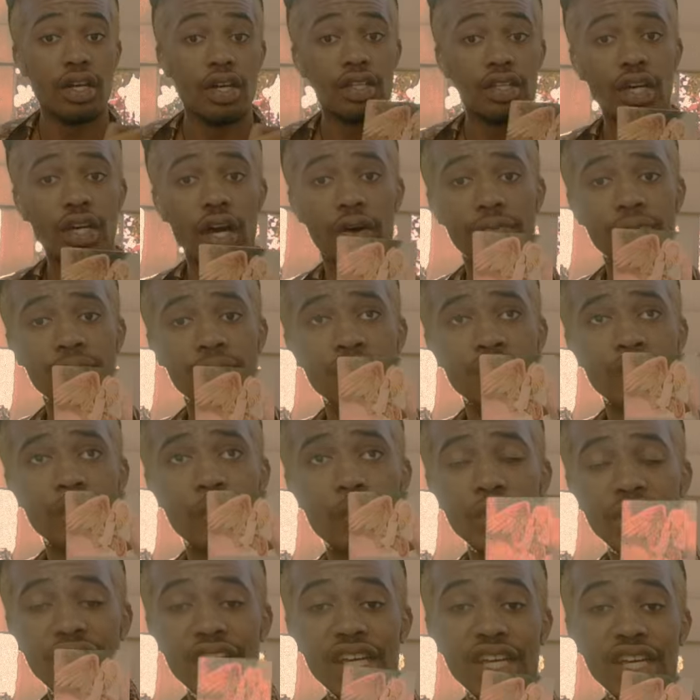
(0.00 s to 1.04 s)
So,
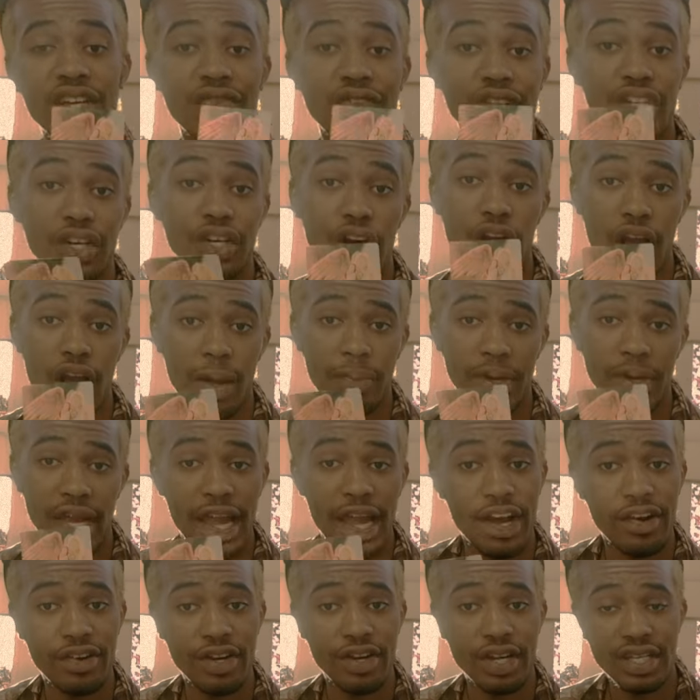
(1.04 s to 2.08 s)
with the end of the year coming,
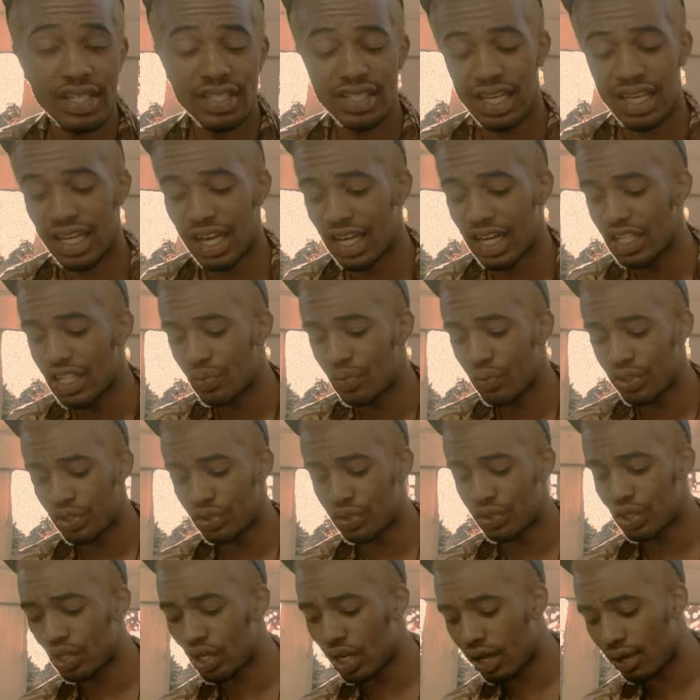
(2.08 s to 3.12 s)
Aries, I just want
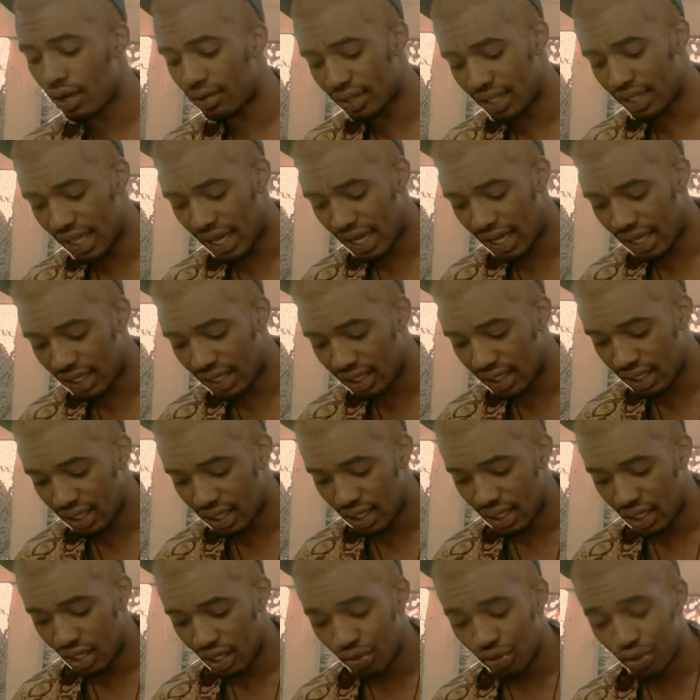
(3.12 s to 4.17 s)
you to know that
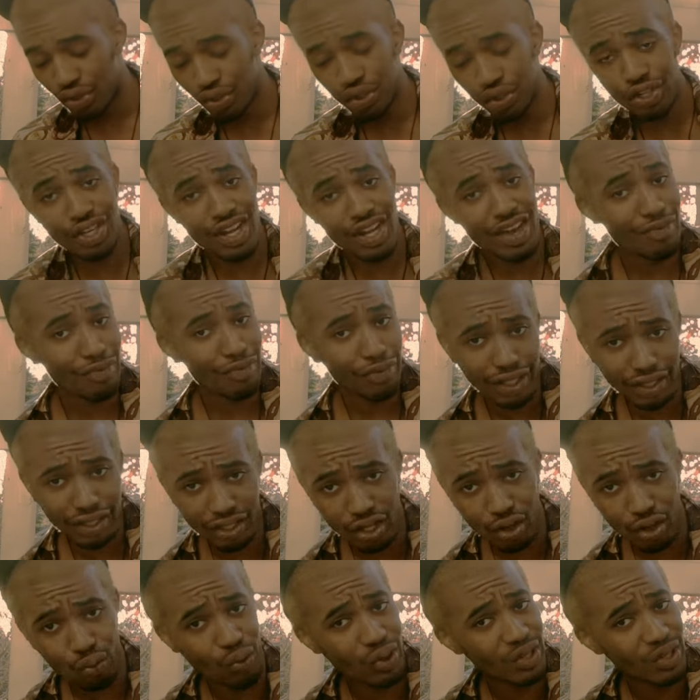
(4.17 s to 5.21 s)
you never really
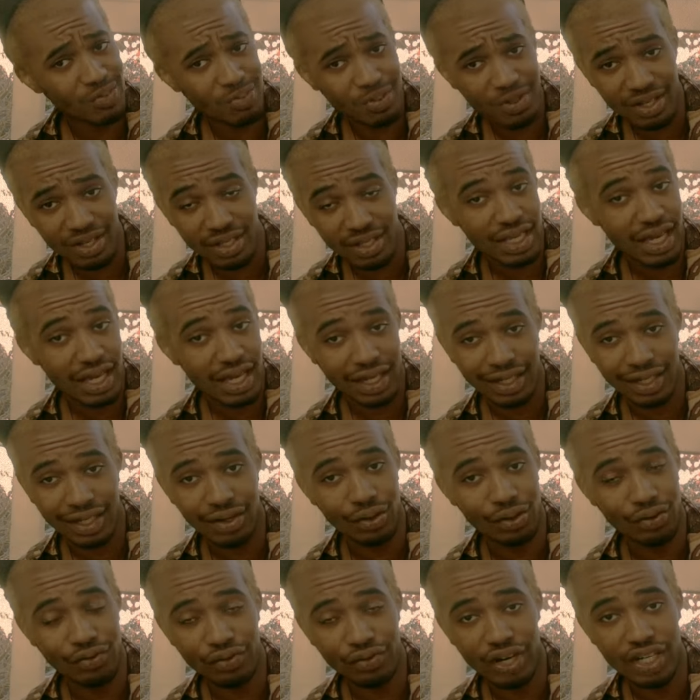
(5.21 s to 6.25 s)
know what Spirit's got in
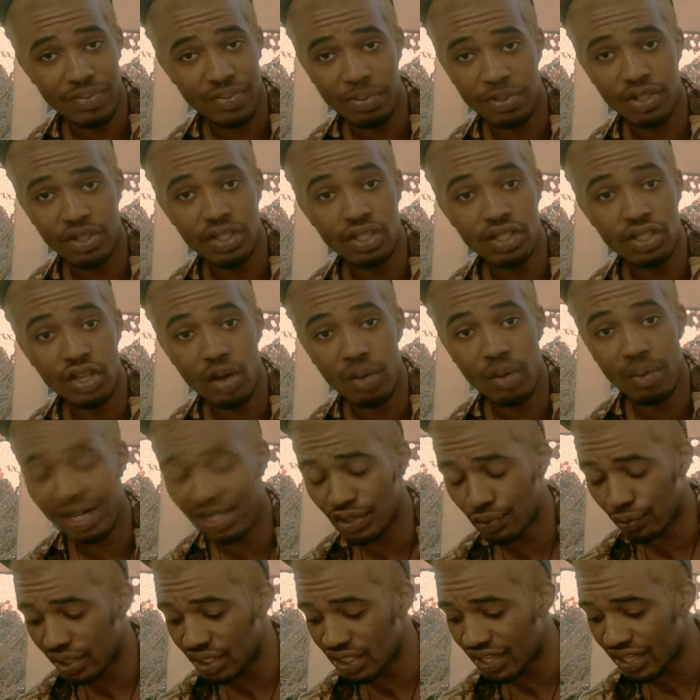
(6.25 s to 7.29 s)
hold for us, but just know by
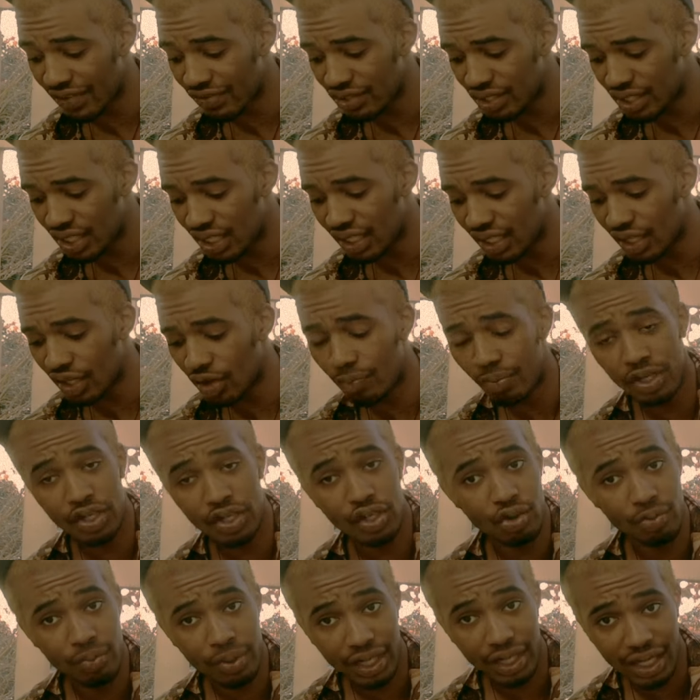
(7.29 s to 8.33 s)
2017, it'll be
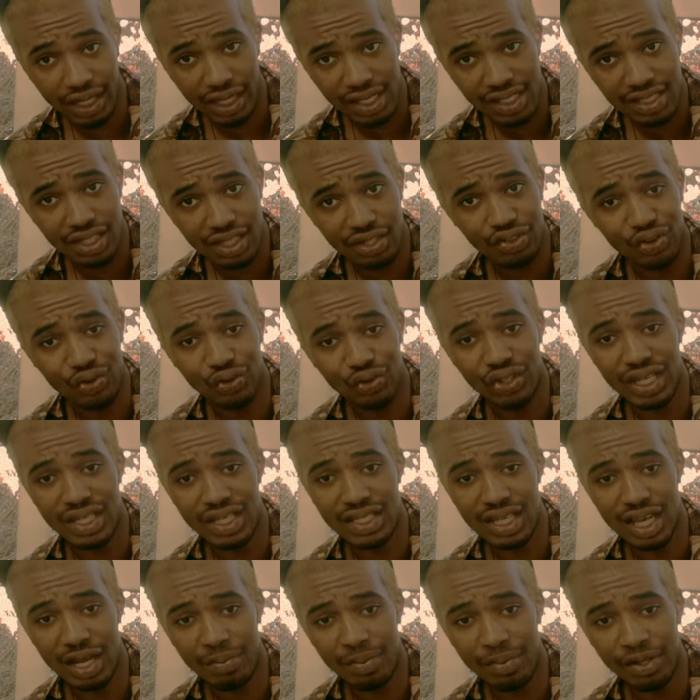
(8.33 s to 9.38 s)
new beginnings and new
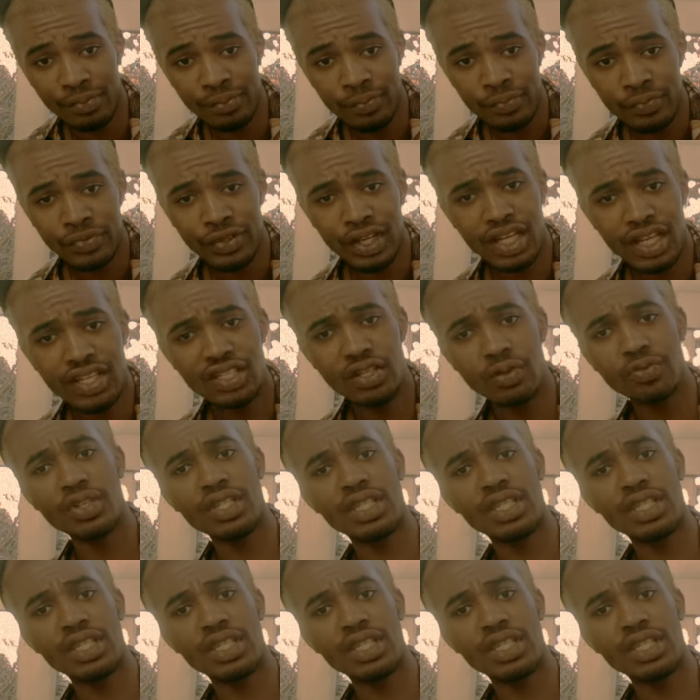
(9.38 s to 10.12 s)
things coming. And so